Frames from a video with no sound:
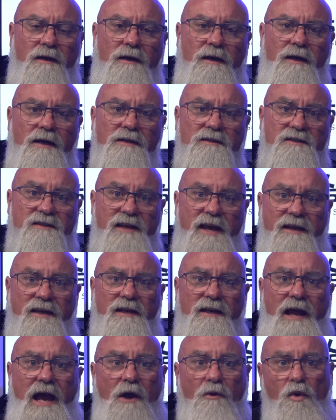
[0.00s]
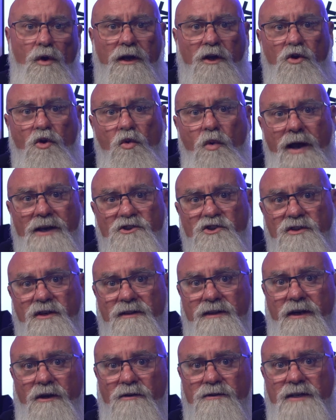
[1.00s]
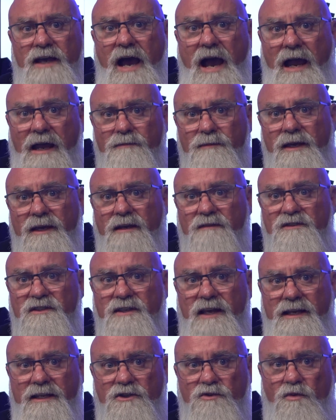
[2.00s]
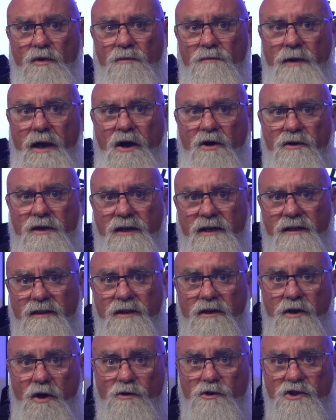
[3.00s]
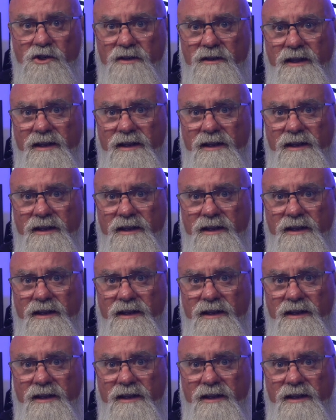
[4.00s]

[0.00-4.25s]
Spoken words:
Second, I want to question their timing of Satan's rebellion and the notion that